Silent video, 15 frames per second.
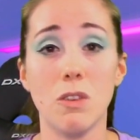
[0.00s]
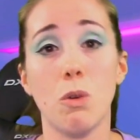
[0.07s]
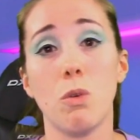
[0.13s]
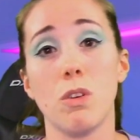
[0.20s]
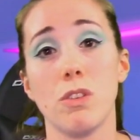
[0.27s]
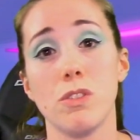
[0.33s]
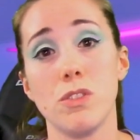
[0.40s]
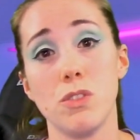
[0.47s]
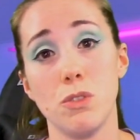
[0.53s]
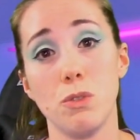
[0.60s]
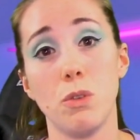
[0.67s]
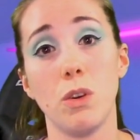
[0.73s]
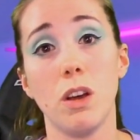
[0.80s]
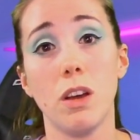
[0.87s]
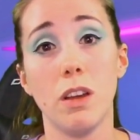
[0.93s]
order
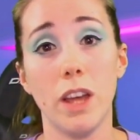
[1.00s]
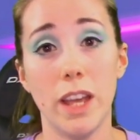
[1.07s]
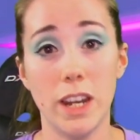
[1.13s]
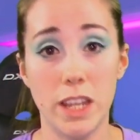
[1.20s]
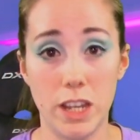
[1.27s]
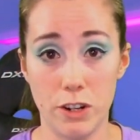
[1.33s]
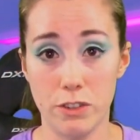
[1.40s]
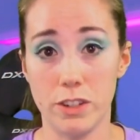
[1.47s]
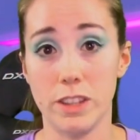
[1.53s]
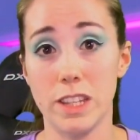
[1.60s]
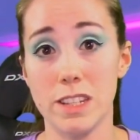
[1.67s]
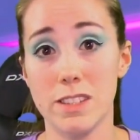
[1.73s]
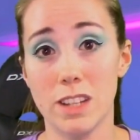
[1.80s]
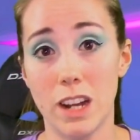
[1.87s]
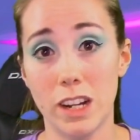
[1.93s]
to adhere to
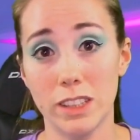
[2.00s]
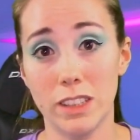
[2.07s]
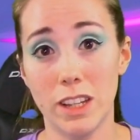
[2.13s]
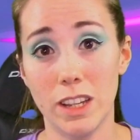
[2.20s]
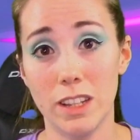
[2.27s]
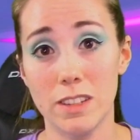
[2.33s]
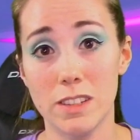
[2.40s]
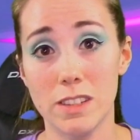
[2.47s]
these guidelines.